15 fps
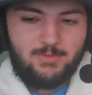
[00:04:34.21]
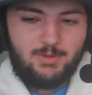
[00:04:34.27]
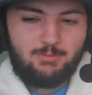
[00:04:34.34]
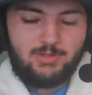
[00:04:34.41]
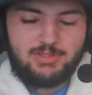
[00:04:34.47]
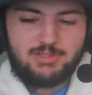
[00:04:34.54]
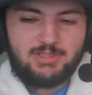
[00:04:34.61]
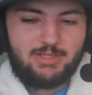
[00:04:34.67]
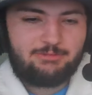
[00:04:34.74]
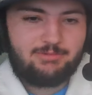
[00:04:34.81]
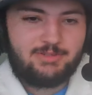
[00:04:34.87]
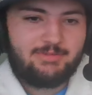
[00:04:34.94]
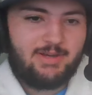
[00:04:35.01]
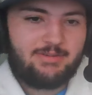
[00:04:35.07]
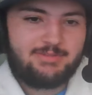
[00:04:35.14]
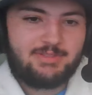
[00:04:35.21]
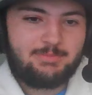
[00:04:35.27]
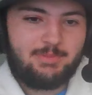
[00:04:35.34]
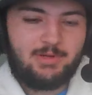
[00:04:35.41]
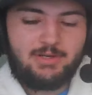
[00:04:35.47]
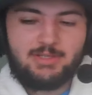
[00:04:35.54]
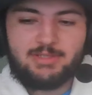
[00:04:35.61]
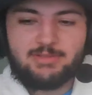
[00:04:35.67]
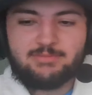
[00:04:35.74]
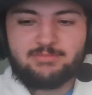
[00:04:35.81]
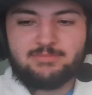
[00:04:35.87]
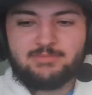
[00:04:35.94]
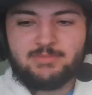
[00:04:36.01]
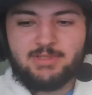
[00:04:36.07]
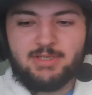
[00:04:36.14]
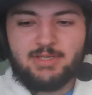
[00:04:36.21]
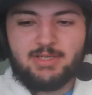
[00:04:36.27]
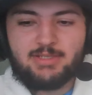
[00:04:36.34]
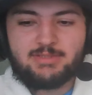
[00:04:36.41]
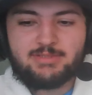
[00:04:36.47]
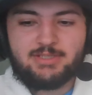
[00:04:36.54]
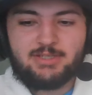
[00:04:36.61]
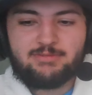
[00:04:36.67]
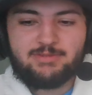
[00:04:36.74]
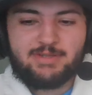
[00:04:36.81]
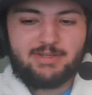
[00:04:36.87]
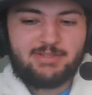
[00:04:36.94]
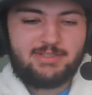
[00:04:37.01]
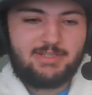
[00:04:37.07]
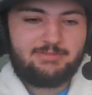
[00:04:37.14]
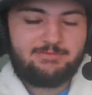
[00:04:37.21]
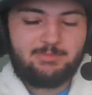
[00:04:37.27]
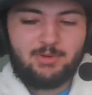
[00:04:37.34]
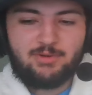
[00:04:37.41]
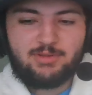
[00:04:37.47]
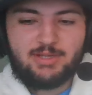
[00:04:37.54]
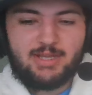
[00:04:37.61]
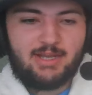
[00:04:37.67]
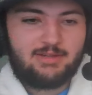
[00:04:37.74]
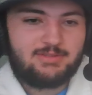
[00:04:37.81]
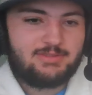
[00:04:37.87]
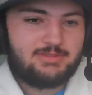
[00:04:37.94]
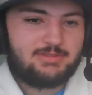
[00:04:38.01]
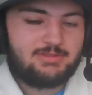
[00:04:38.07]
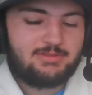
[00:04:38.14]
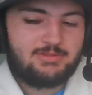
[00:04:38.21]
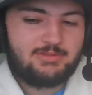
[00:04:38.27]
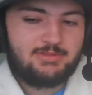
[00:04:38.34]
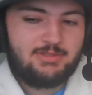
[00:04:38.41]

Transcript: when you're like reviving your party and stuff, and if both accounts,